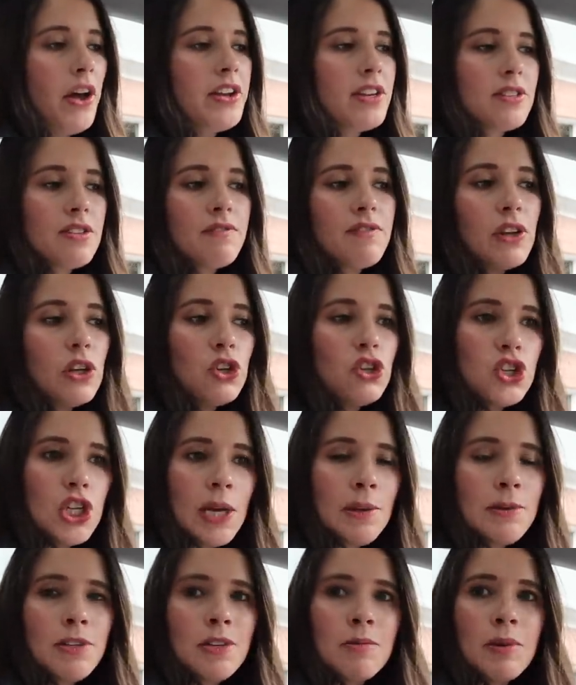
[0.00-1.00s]
It doesn't feel
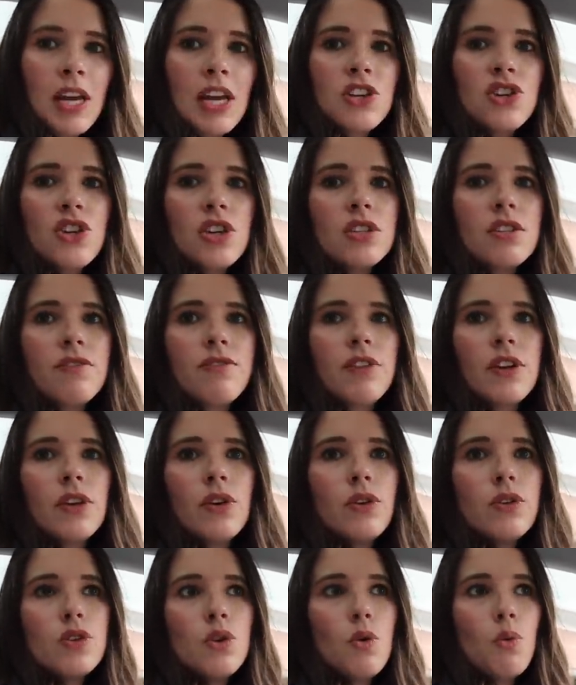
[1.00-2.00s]
cheap to me, it just
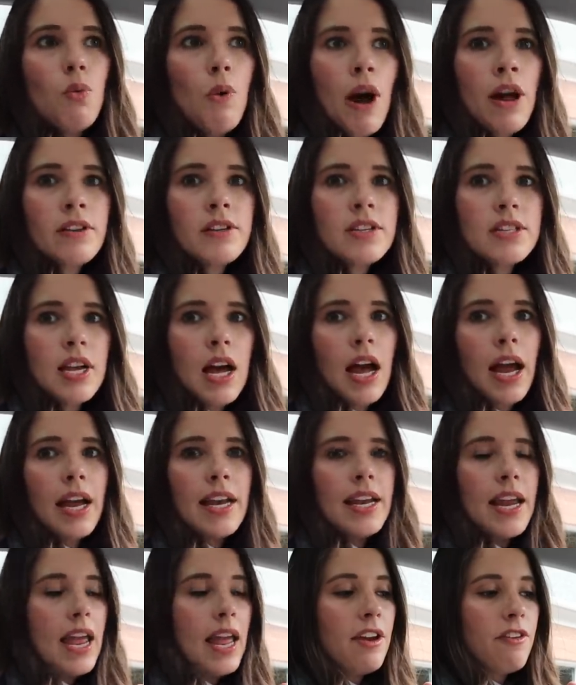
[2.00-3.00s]
feels well
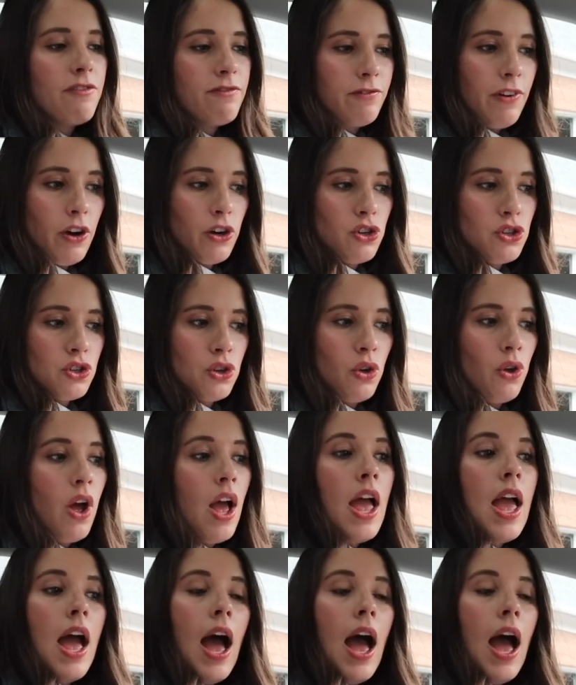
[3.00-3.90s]
designed and functional.